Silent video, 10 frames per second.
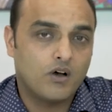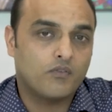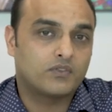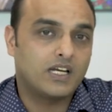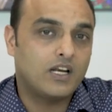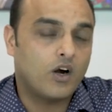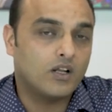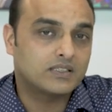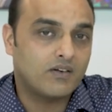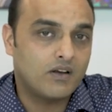of
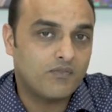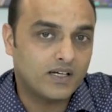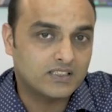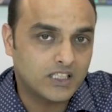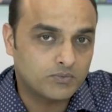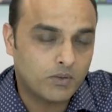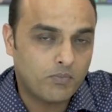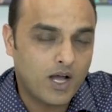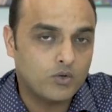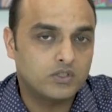$3.75 per
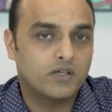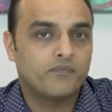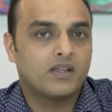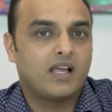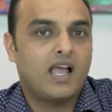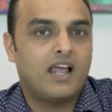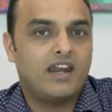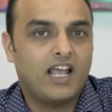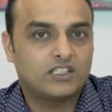pound, and